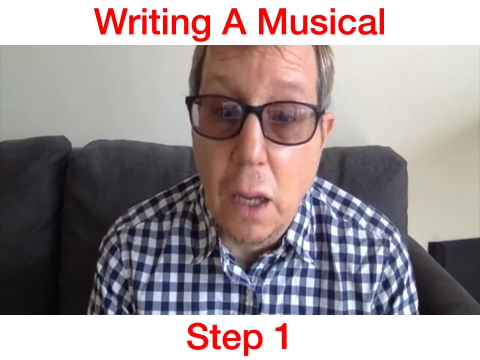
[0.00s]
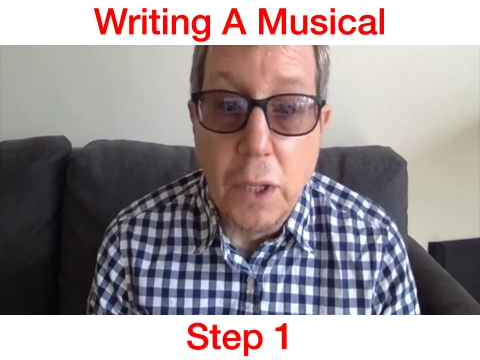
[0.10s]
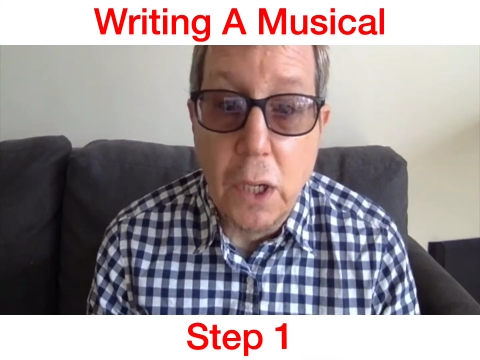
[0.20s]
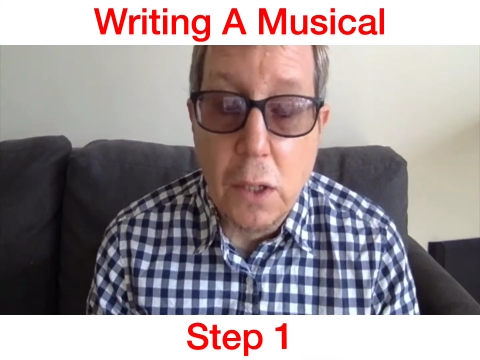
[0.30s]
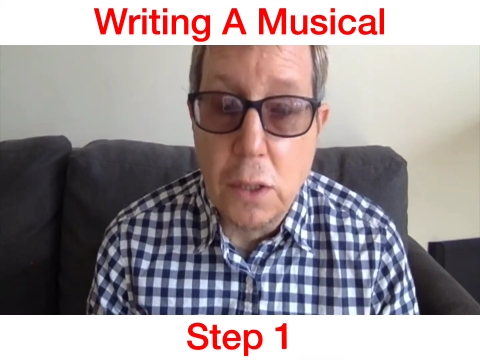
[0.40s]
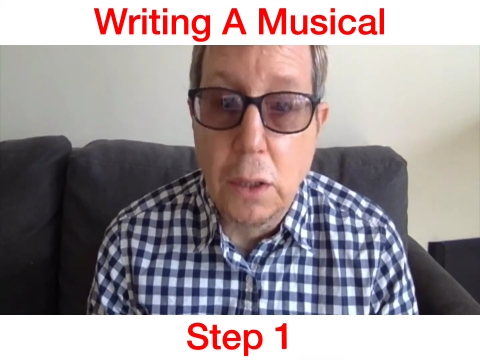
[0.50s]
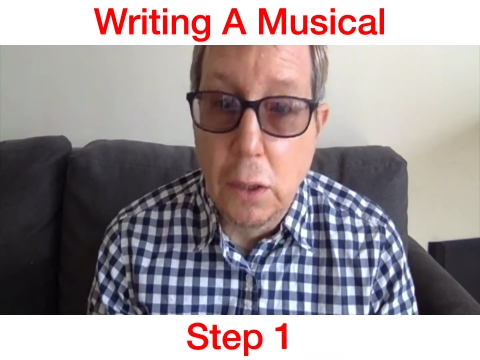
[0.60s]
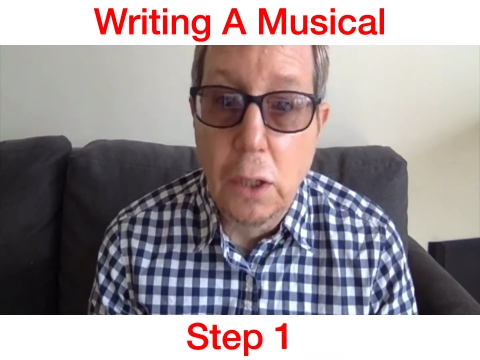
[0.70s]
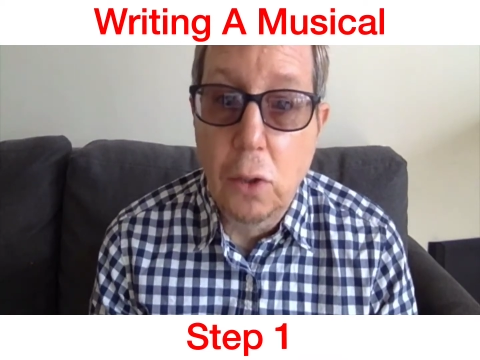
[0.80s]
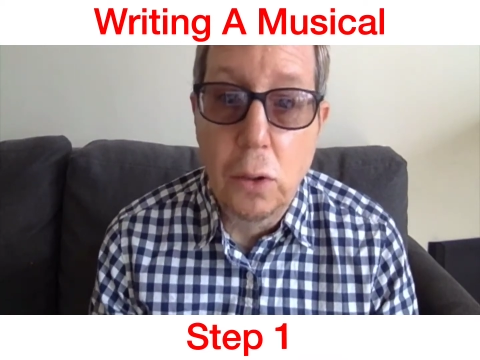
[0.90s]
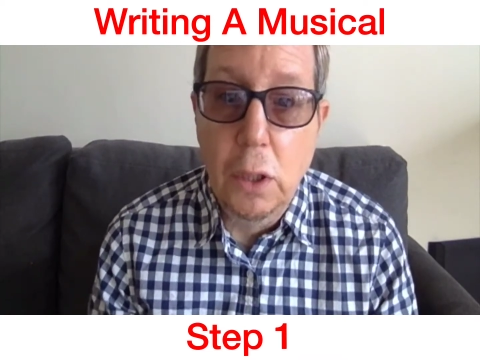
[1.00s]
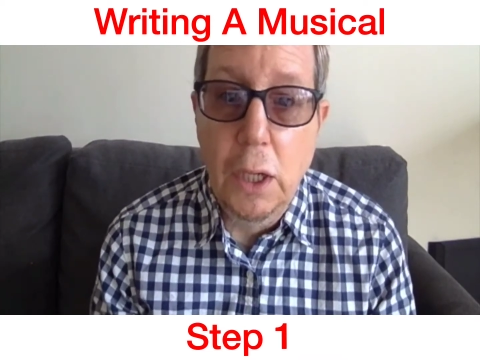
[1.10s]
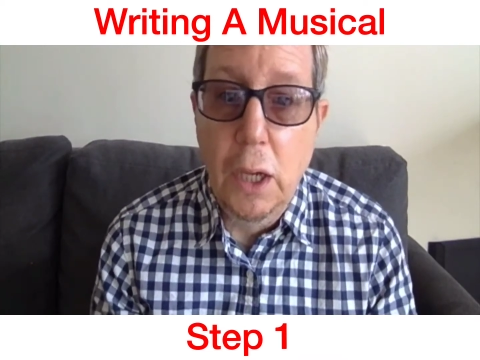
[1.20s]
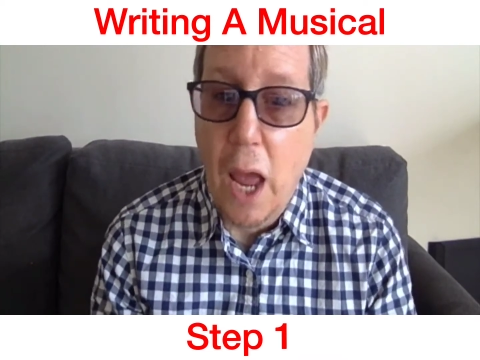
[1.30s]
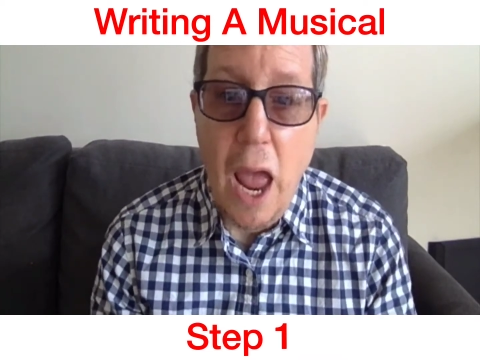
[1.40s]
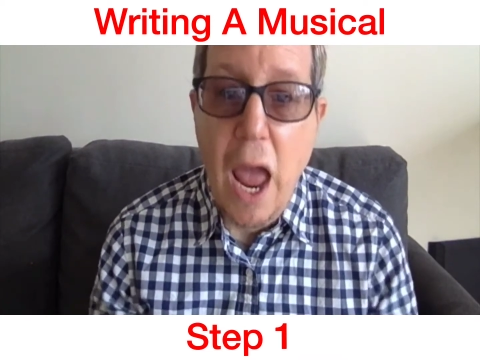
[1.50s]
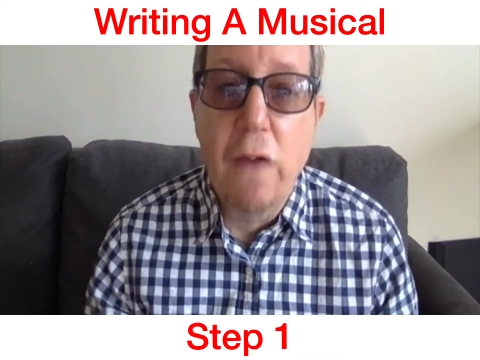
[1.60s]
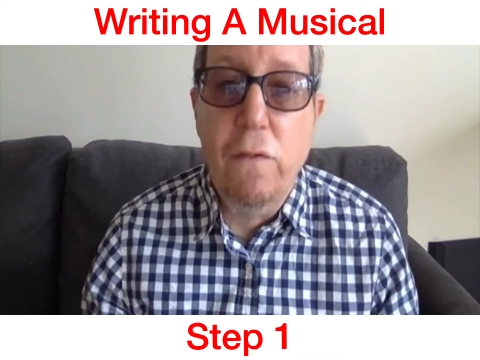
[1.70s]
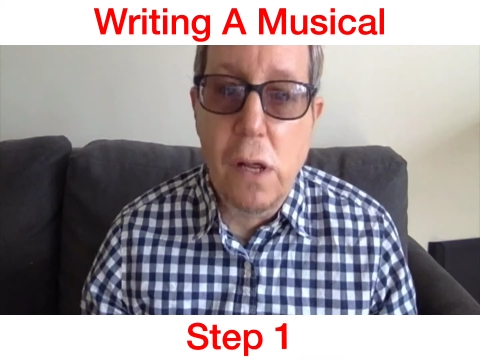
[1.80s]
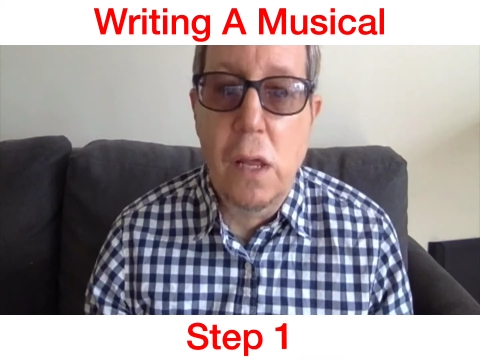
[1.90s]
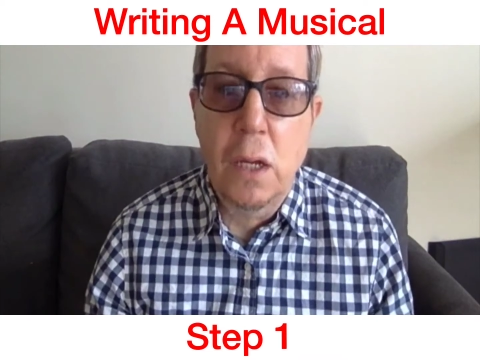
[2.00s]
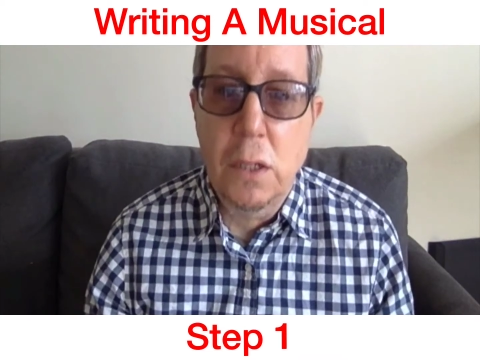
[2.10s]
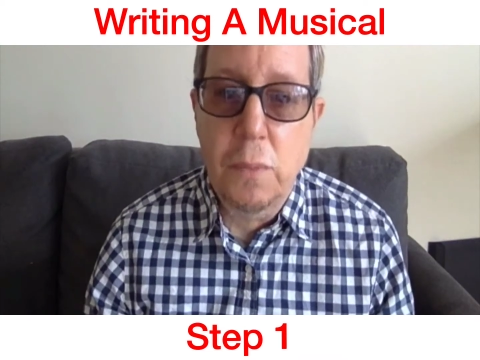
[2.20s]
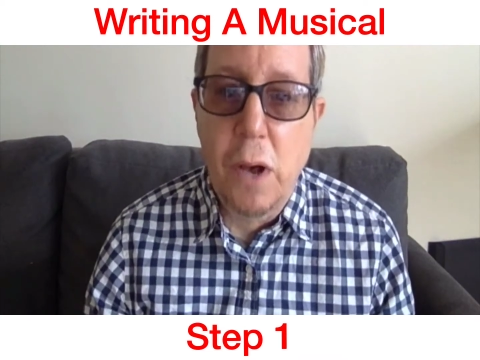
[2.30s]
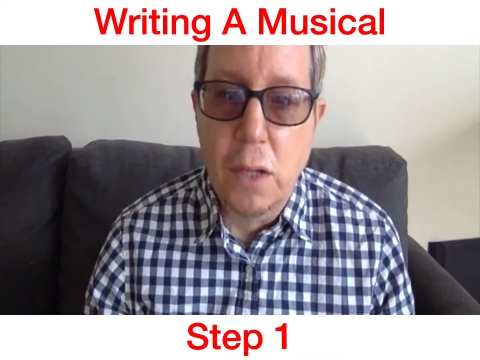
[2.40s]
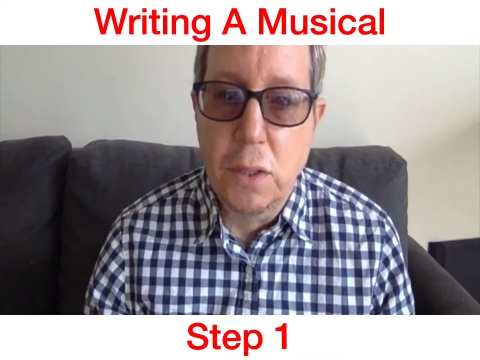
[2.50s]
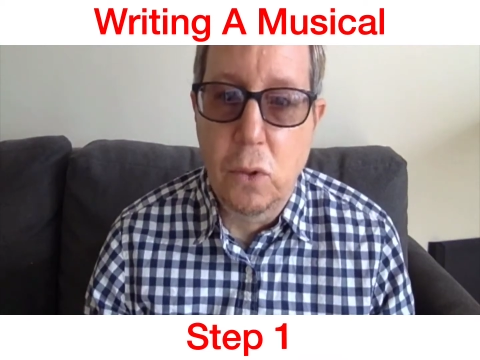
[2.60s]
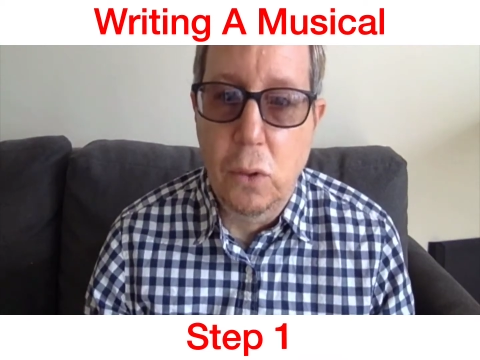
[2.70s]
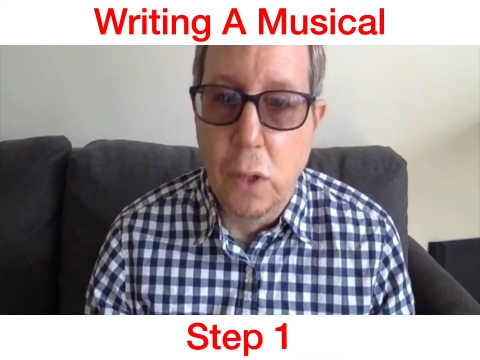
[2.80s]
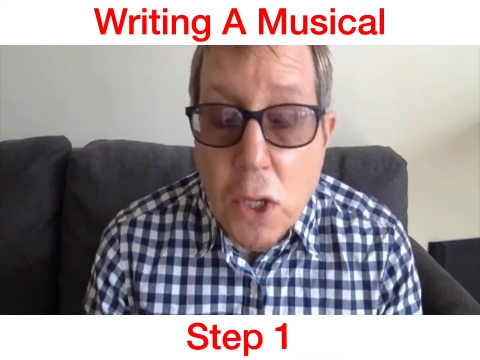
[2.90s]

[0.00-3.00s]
because literally everything is possible.